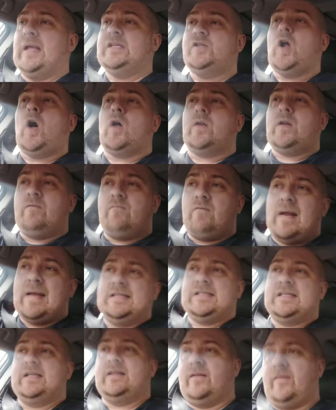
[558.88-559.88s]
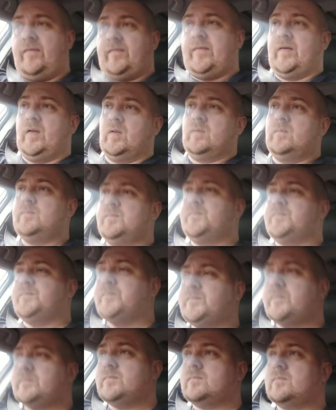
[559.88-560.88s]
not narrating the film,
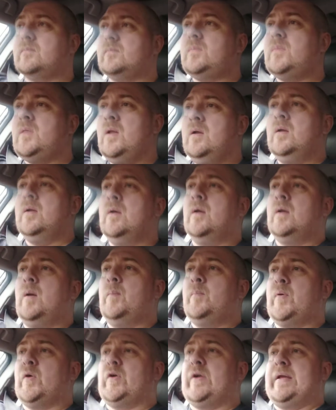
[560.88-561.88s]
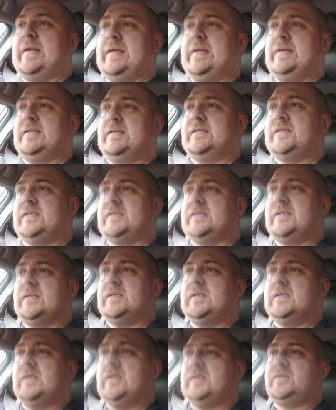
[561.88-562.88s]
but he is
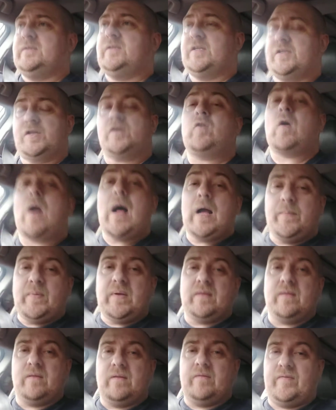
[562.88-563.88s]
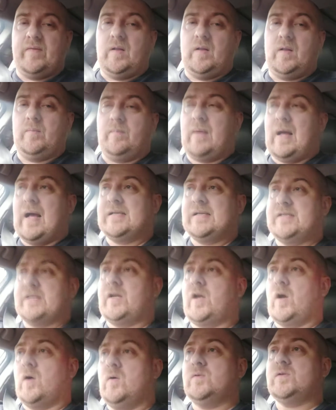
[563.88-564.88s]
describing the film as
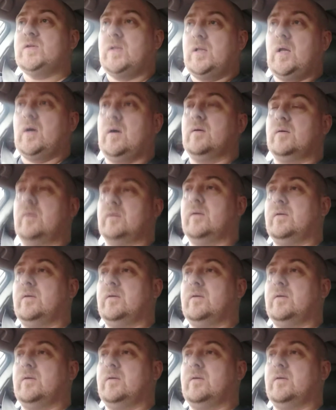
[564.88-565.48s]
it goes along.